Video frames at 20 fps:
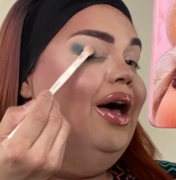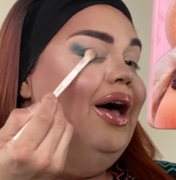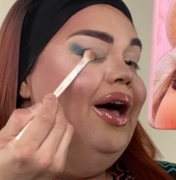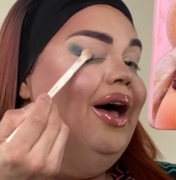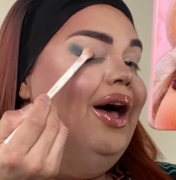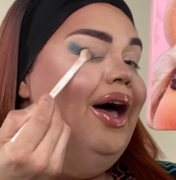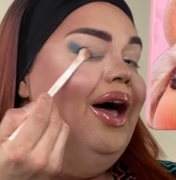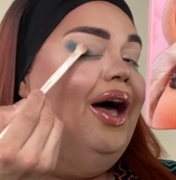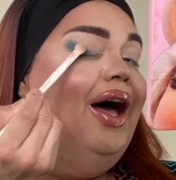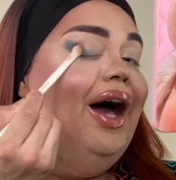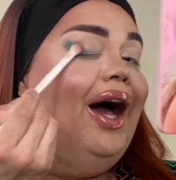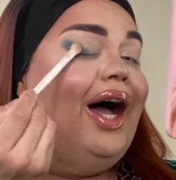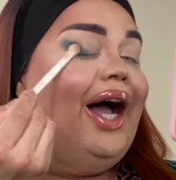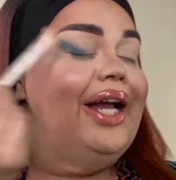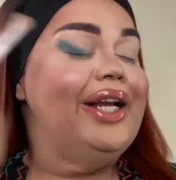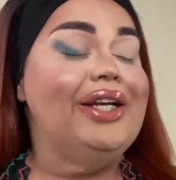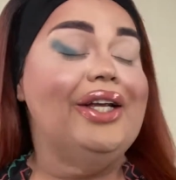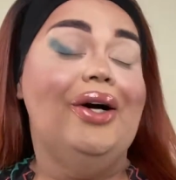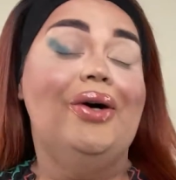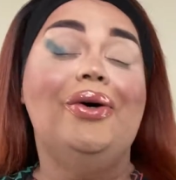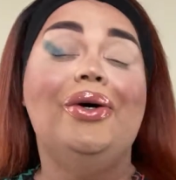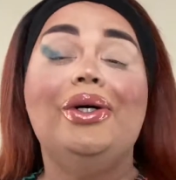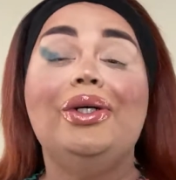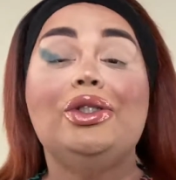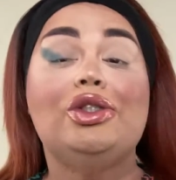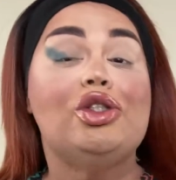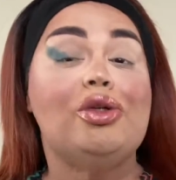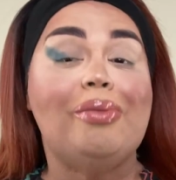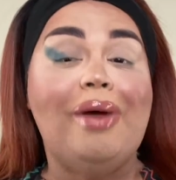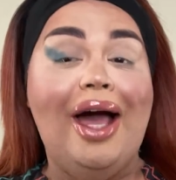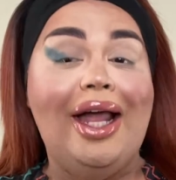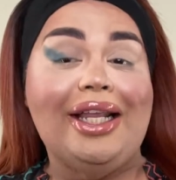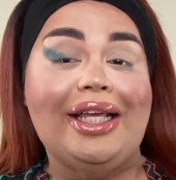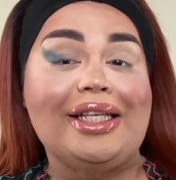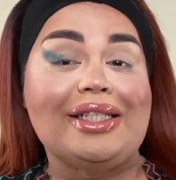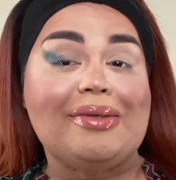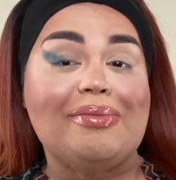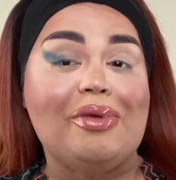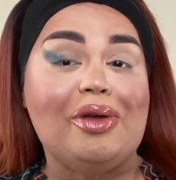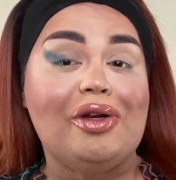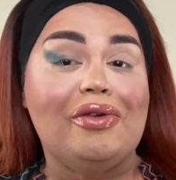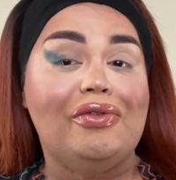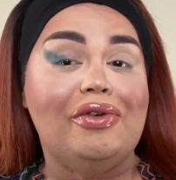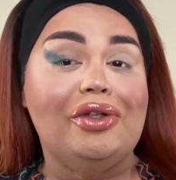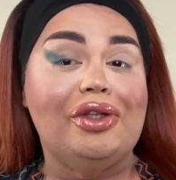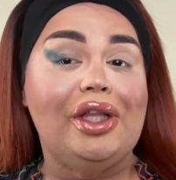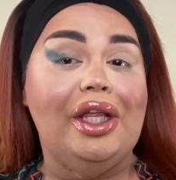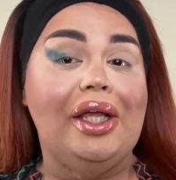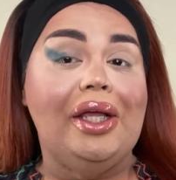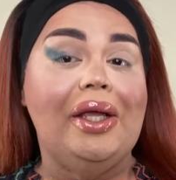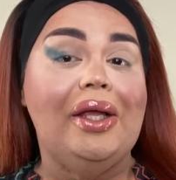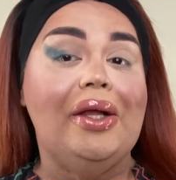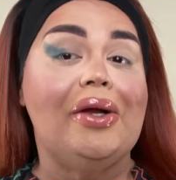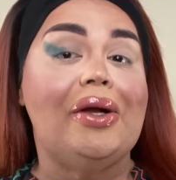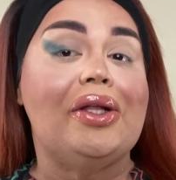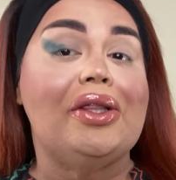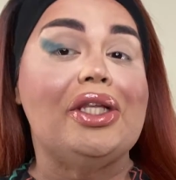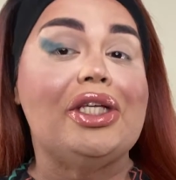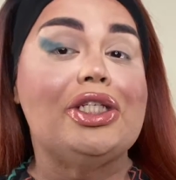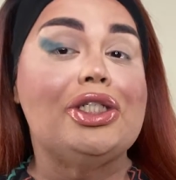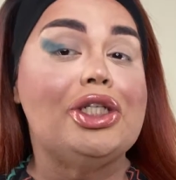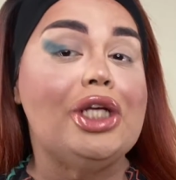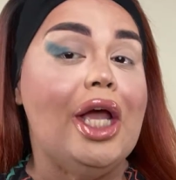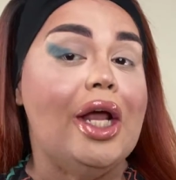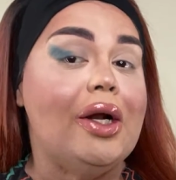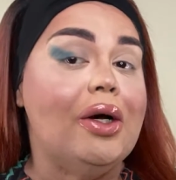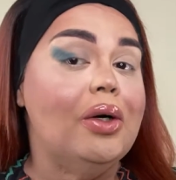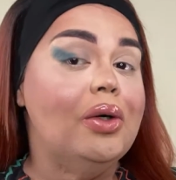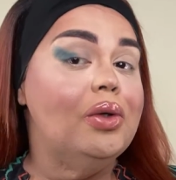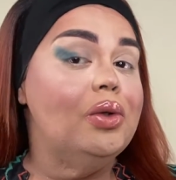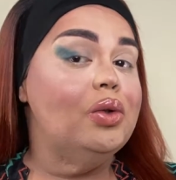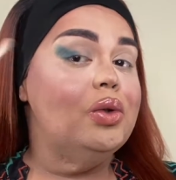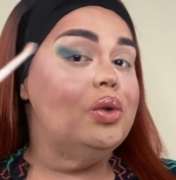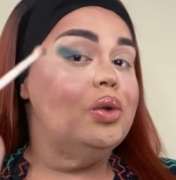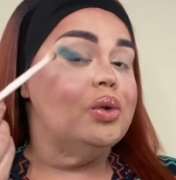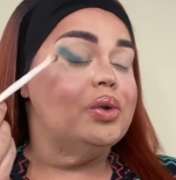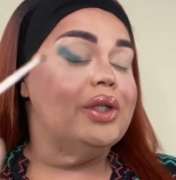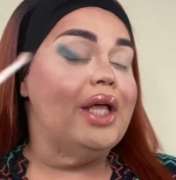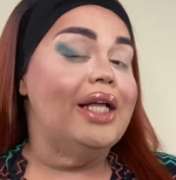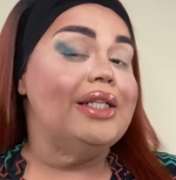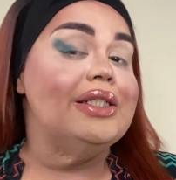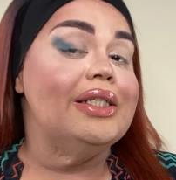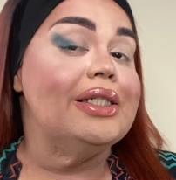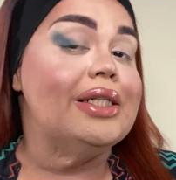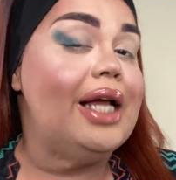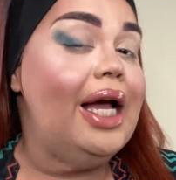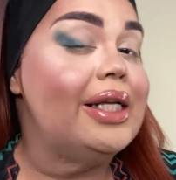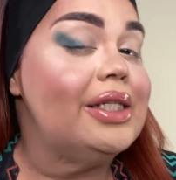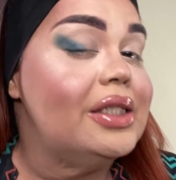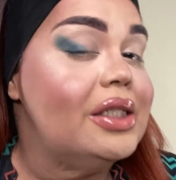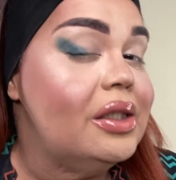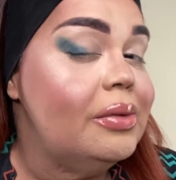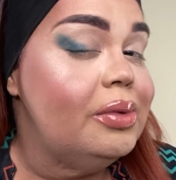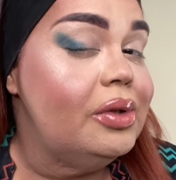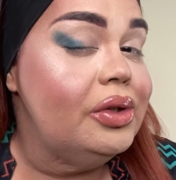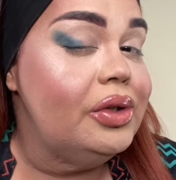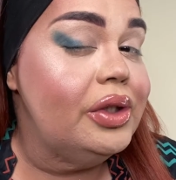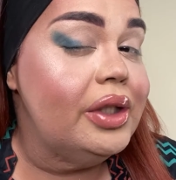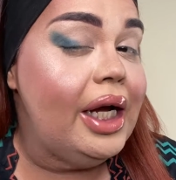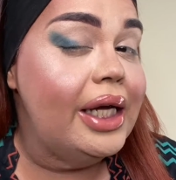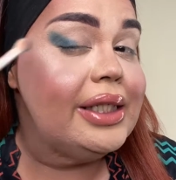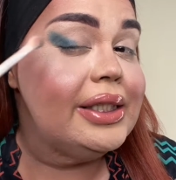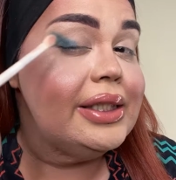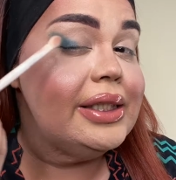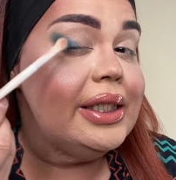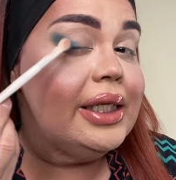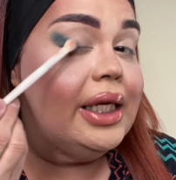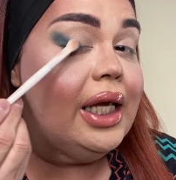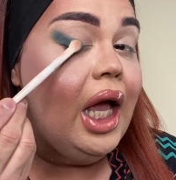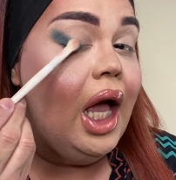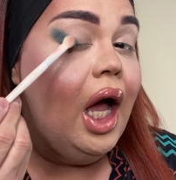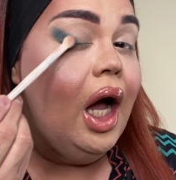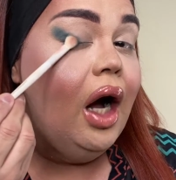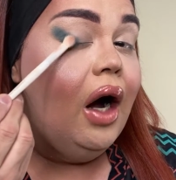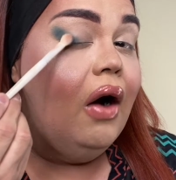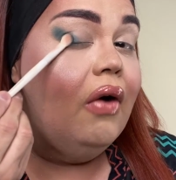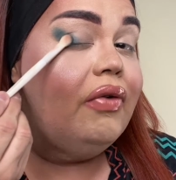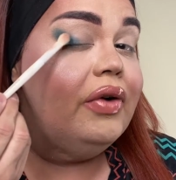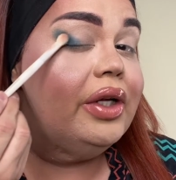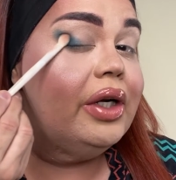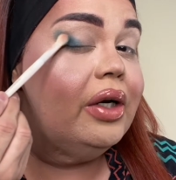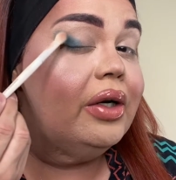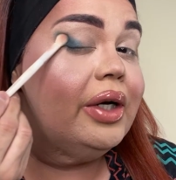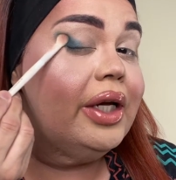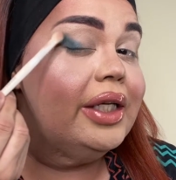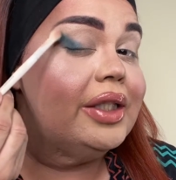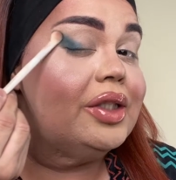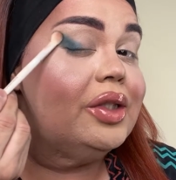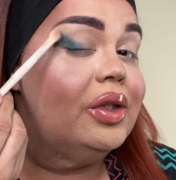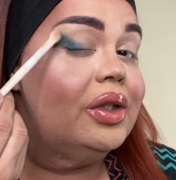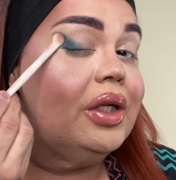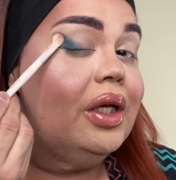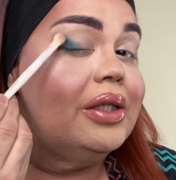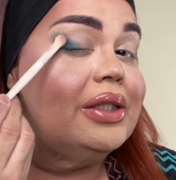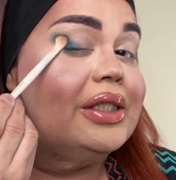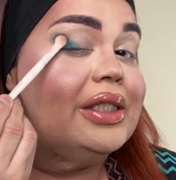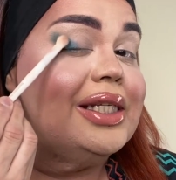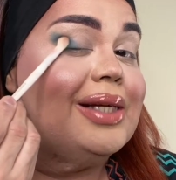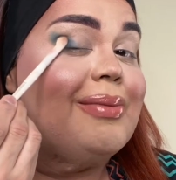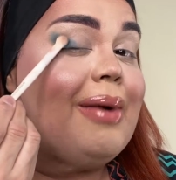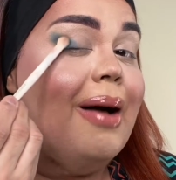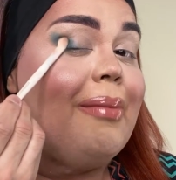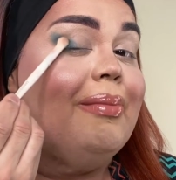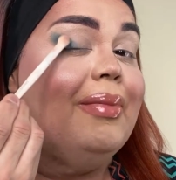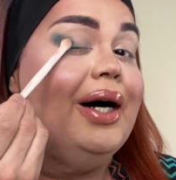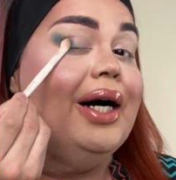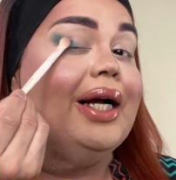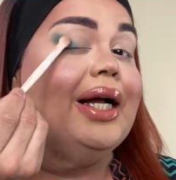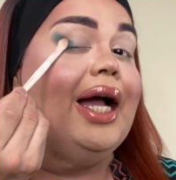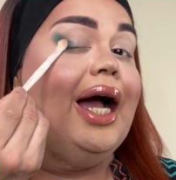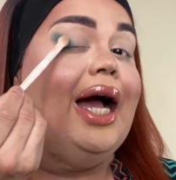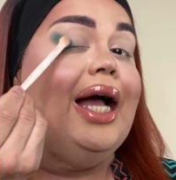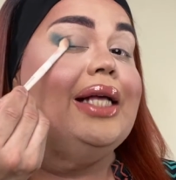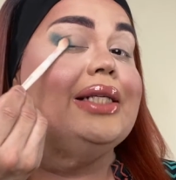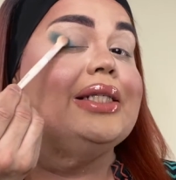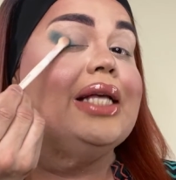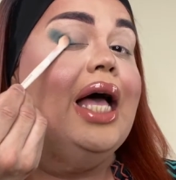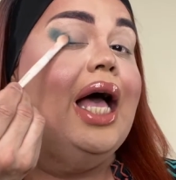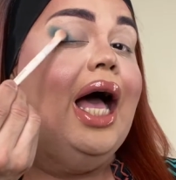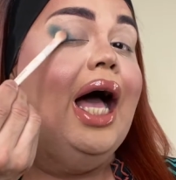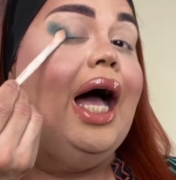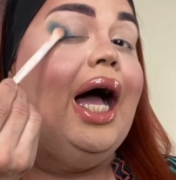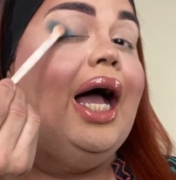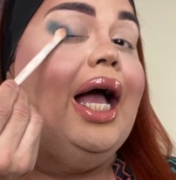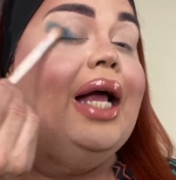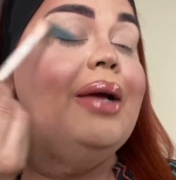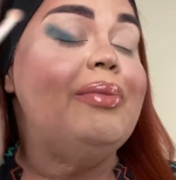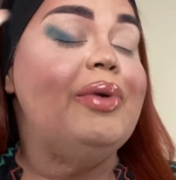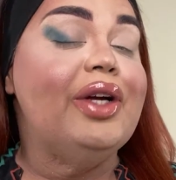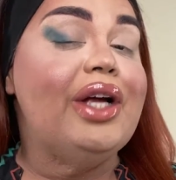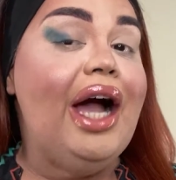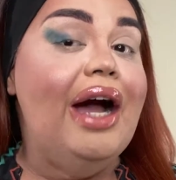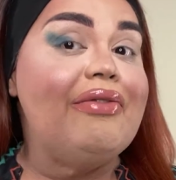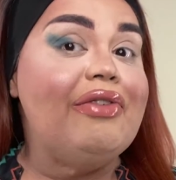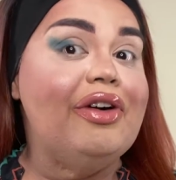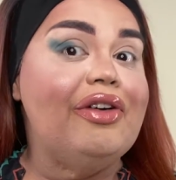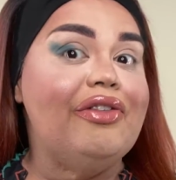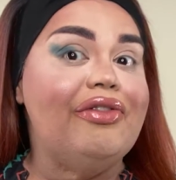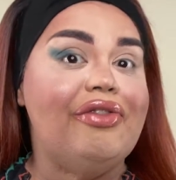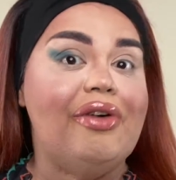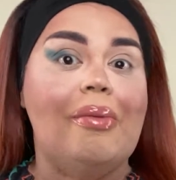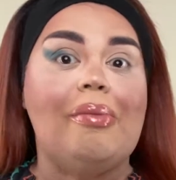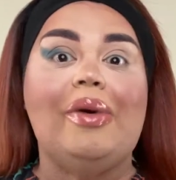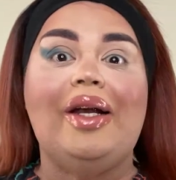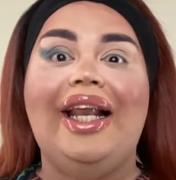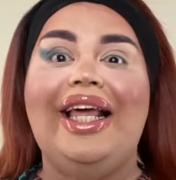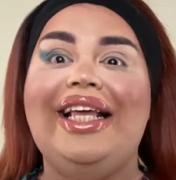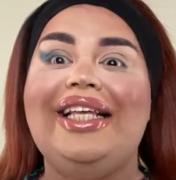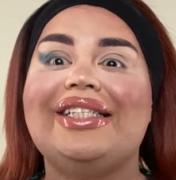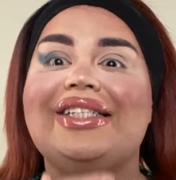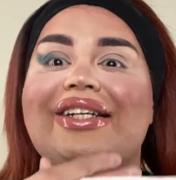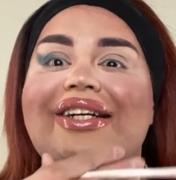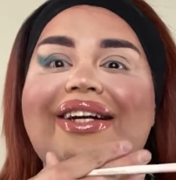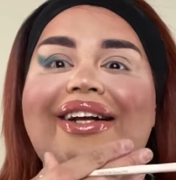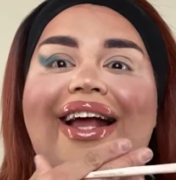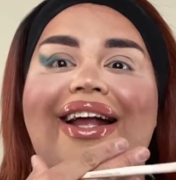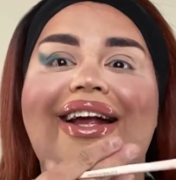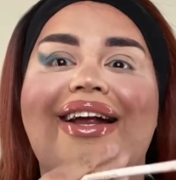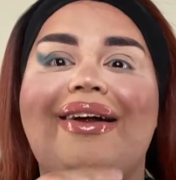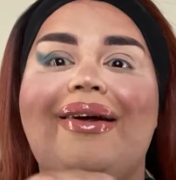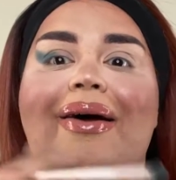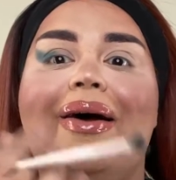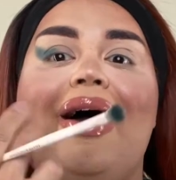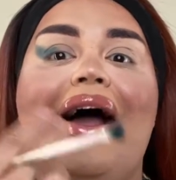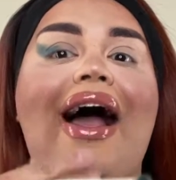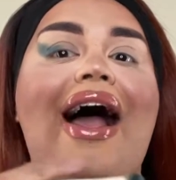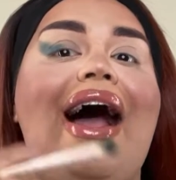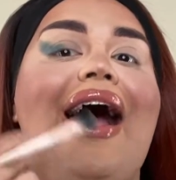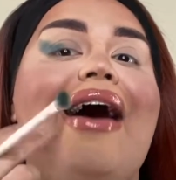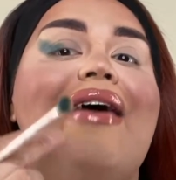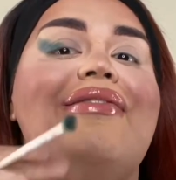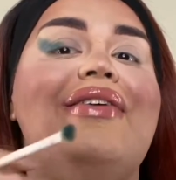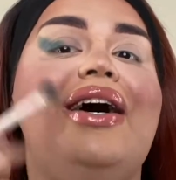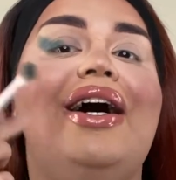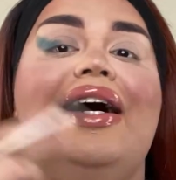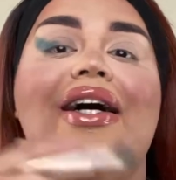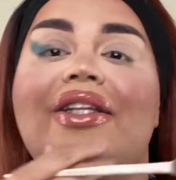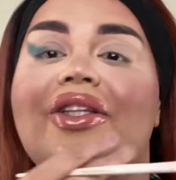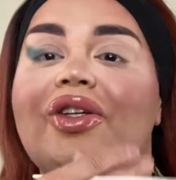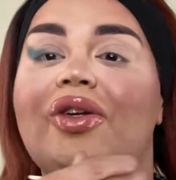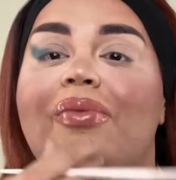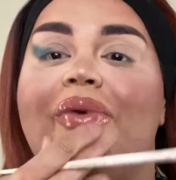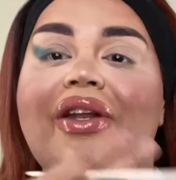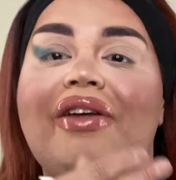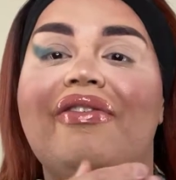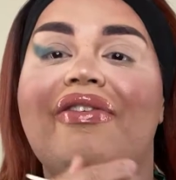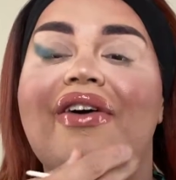I know, dramatic is a beautiful thing here on this channel. Ooh, that's a nice little blue you guys see. Hopefully don't get too close into my mug, guys. I am recovering from laser and I have a little bit of,